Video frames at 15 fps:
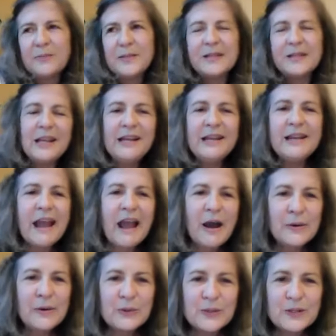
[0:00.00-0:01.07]
skinny
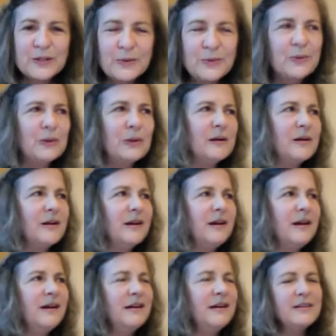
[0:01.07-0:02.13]
cows, or
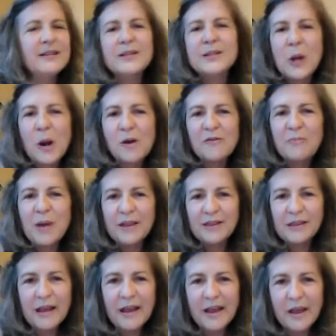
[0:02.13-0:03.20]
the Star of
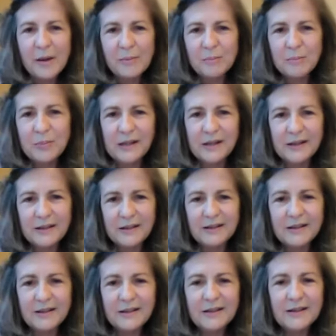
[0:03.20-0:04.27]
Bethlehem being